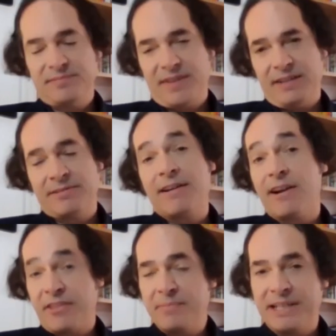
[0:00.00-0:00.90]
rare
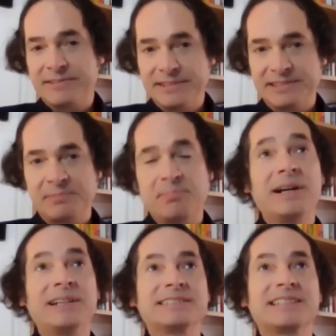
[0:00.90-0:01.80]
earth minerals,
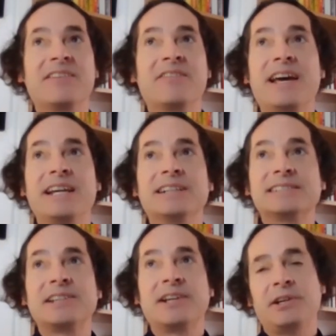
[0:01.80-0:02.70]
but they are so